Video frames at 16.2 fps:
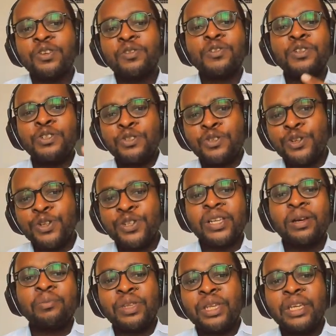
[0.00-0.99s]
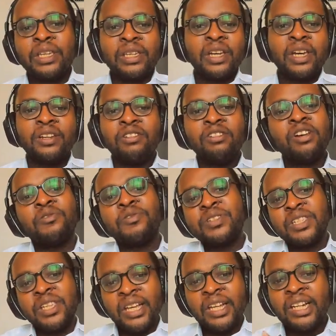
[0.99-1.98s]
of enjoy something and you have a
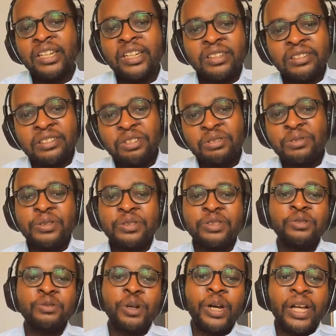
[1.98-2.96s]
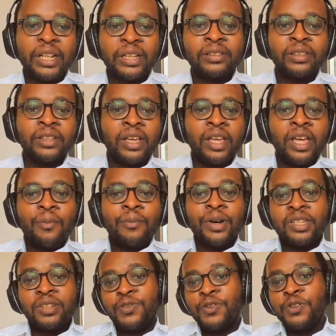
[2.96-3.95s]
skill in it, you will do well.
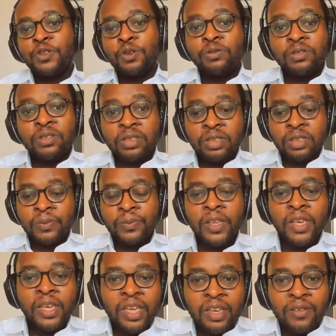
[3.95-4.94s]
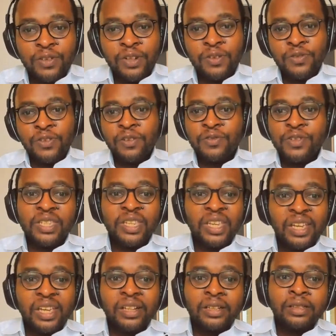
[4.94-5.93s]
But if you don't, even if you have a
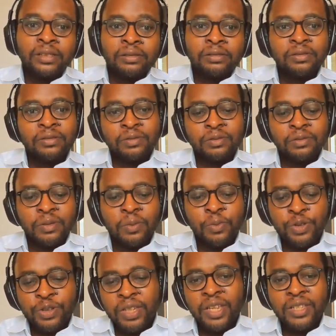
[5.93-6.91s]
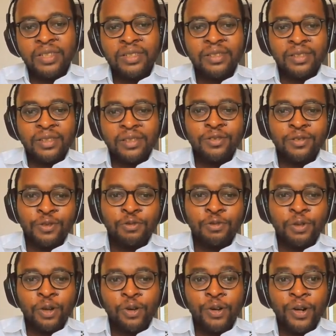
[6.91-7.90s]
skill, in most cases those two are